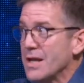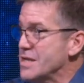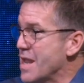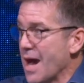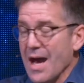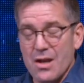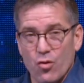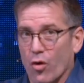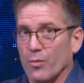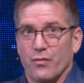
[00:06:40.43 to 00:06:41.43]
not
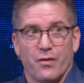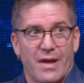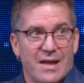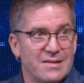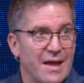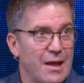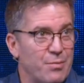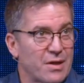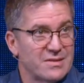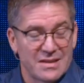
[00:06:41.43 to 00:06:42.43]
normal for that day
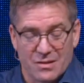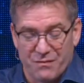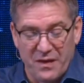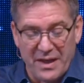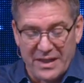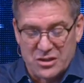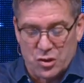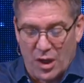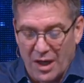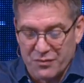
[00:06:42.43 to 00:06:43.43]
because that's a feeding
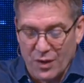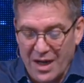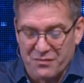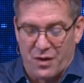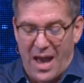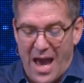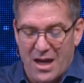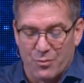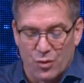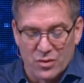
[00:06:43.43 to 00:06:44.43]
trough, right, for
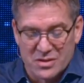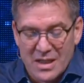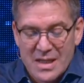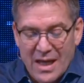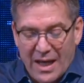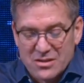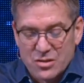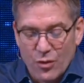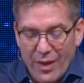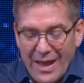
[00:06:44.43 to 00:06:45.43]
animals. And
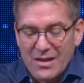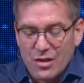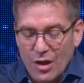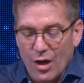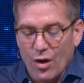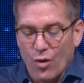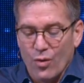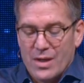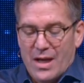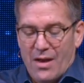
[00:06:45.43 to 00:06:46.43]
so they
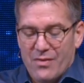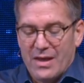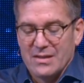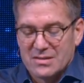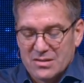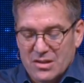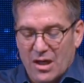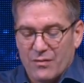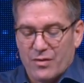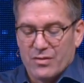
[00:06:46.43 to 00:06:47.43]
go and they
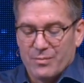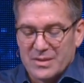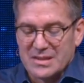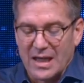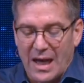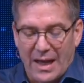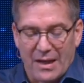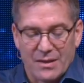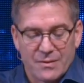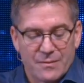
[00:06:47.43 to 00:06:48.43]
discover the Messiah.